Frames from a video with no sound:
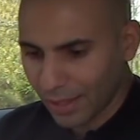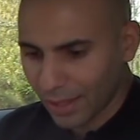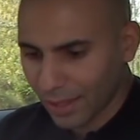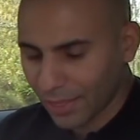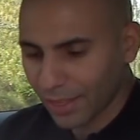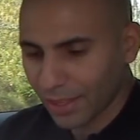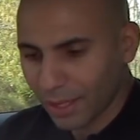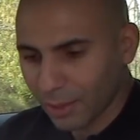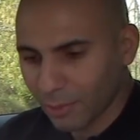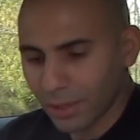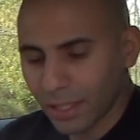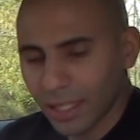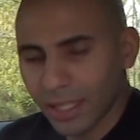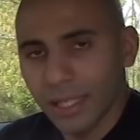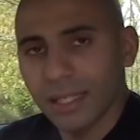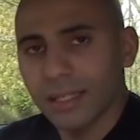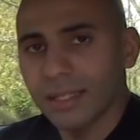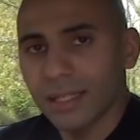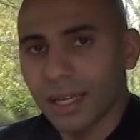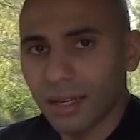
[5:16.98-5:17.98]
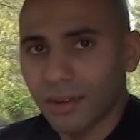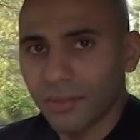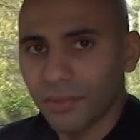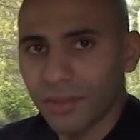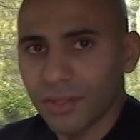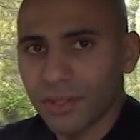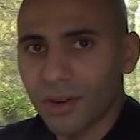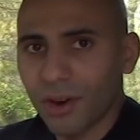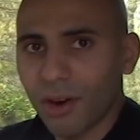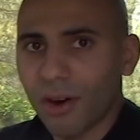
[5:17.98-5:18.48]
the thing with the inside of
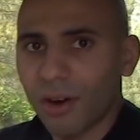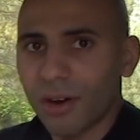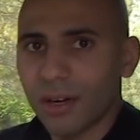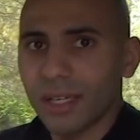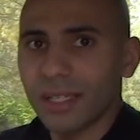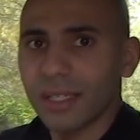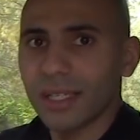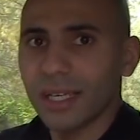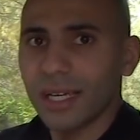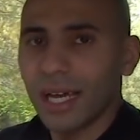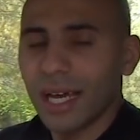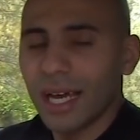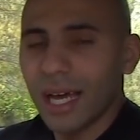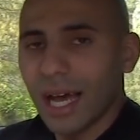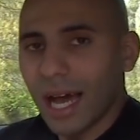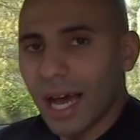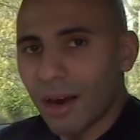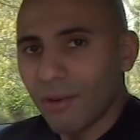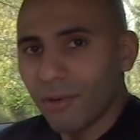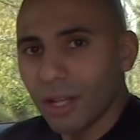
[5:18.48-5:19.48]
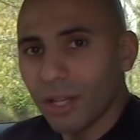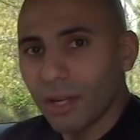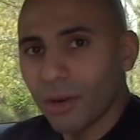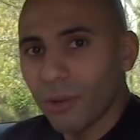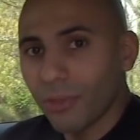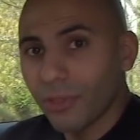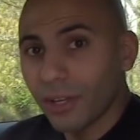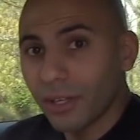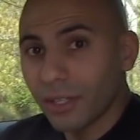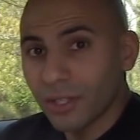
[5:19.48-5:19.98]
this car is, I really
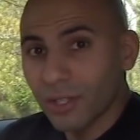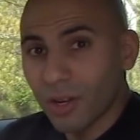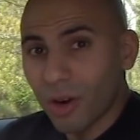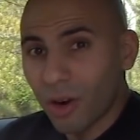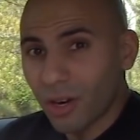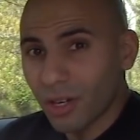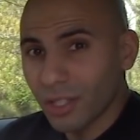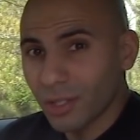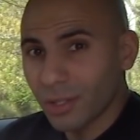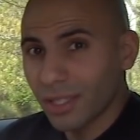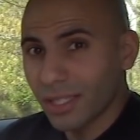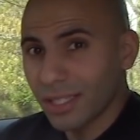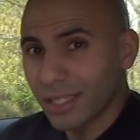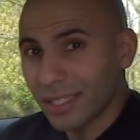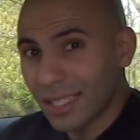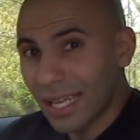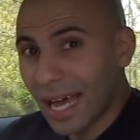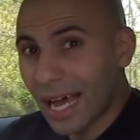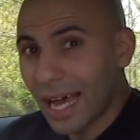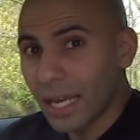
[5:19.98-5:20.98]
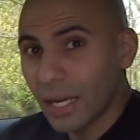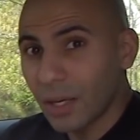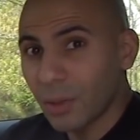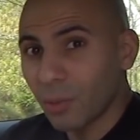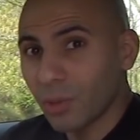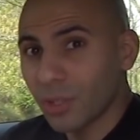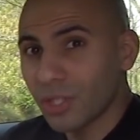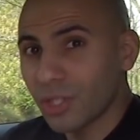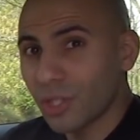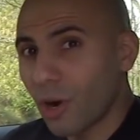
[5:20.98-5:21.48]
don't think this car's
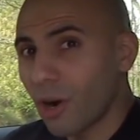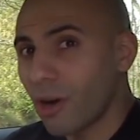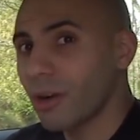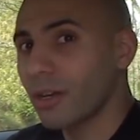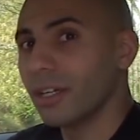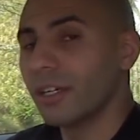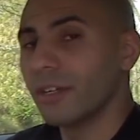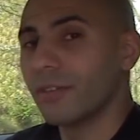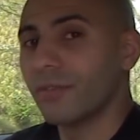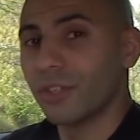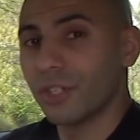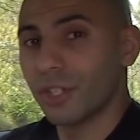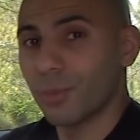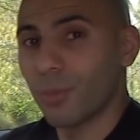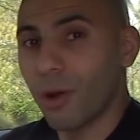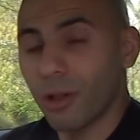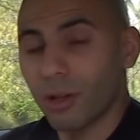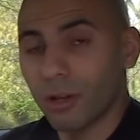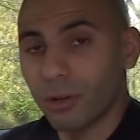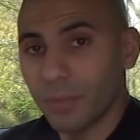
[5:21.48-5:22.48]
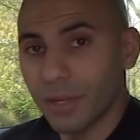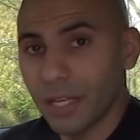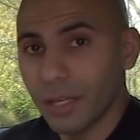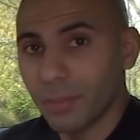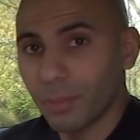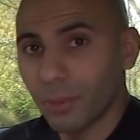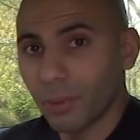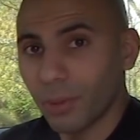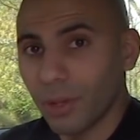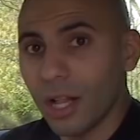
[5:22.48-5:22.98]
design was targeted for smaller
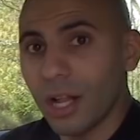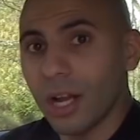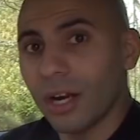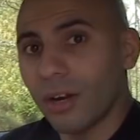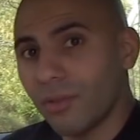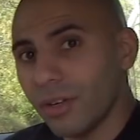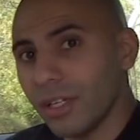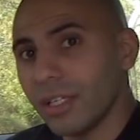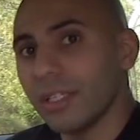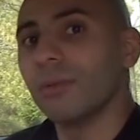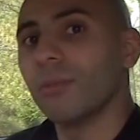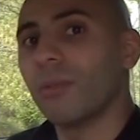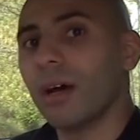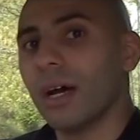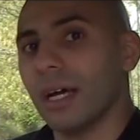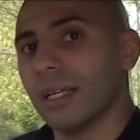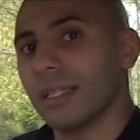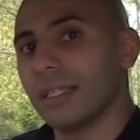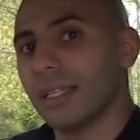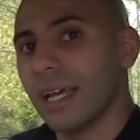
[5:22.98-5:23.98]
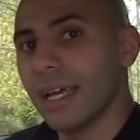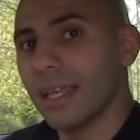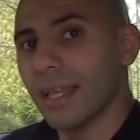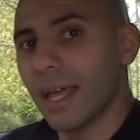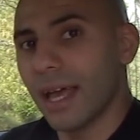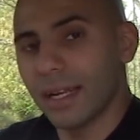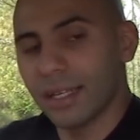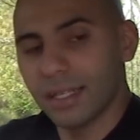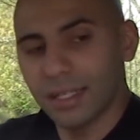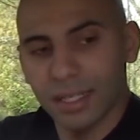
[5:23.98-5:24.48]
people. Reason why I say
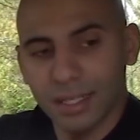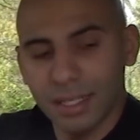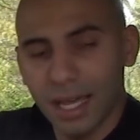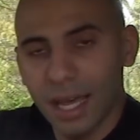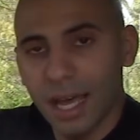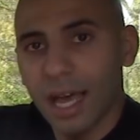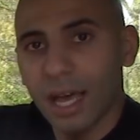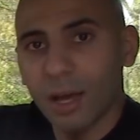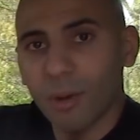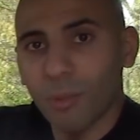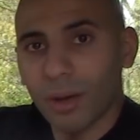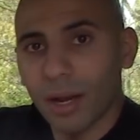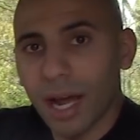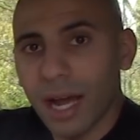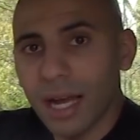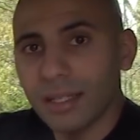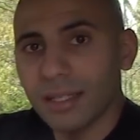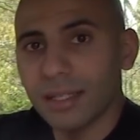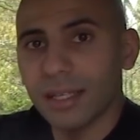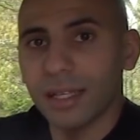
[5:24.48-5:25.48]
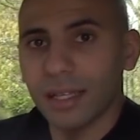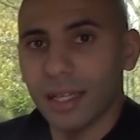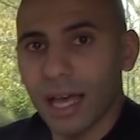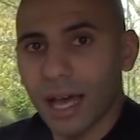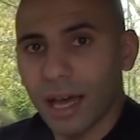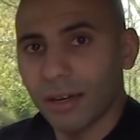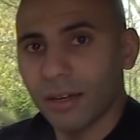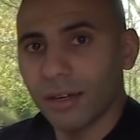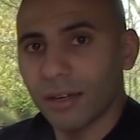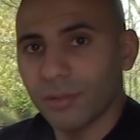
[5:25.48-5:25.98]
that is because when I sit
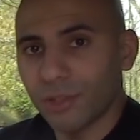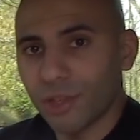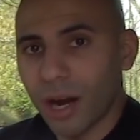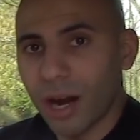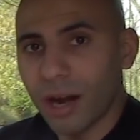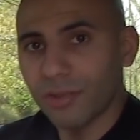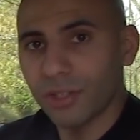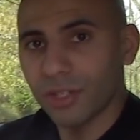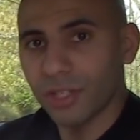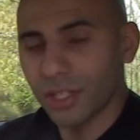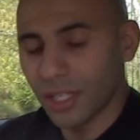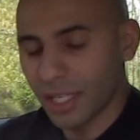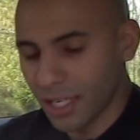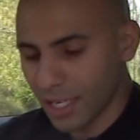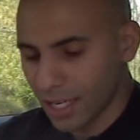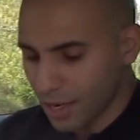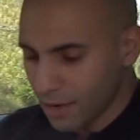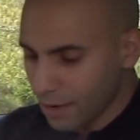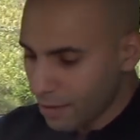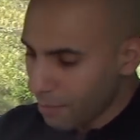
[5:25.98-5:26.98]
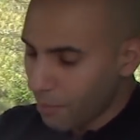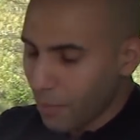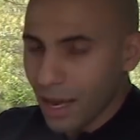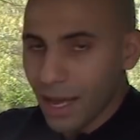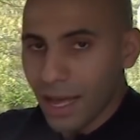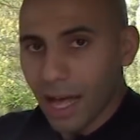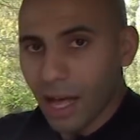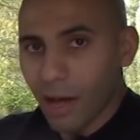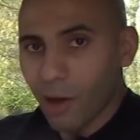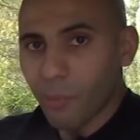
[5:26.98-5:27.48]
down in the driver's seat,
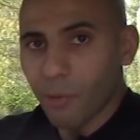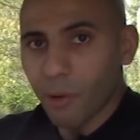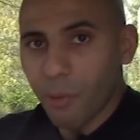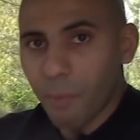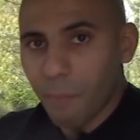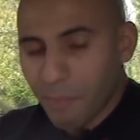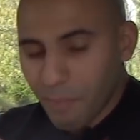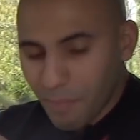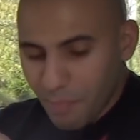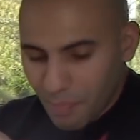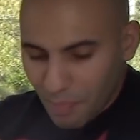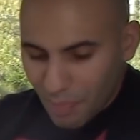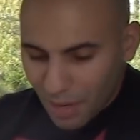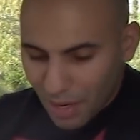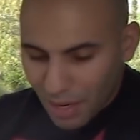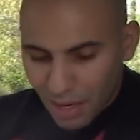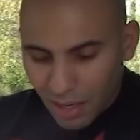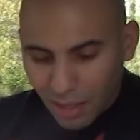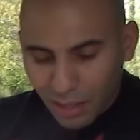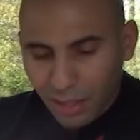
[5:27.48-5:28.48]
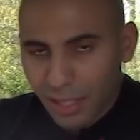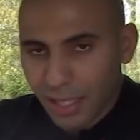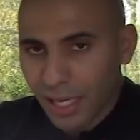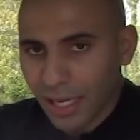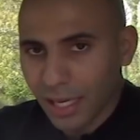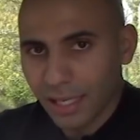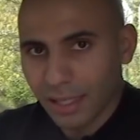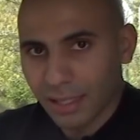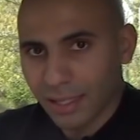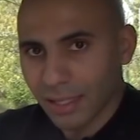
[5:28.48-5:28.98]
my elbow barely
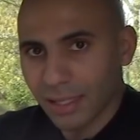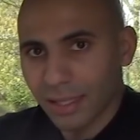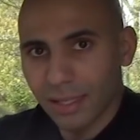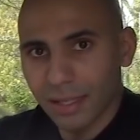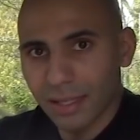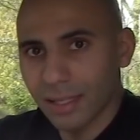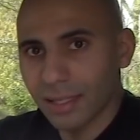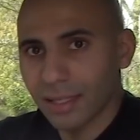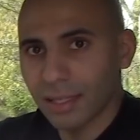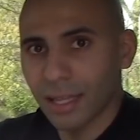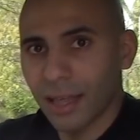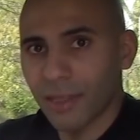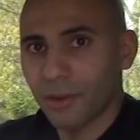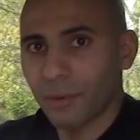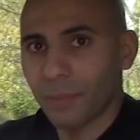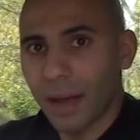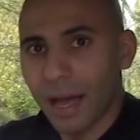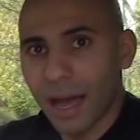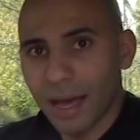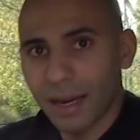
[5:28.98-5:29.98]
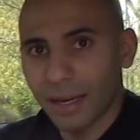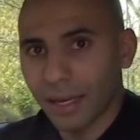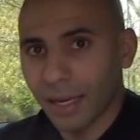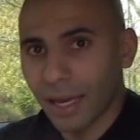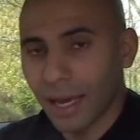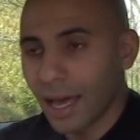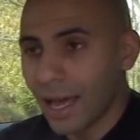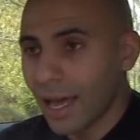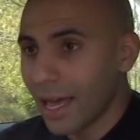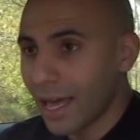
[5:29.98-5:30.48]
hits this leather
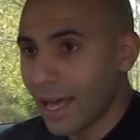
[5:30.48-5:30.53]
padding.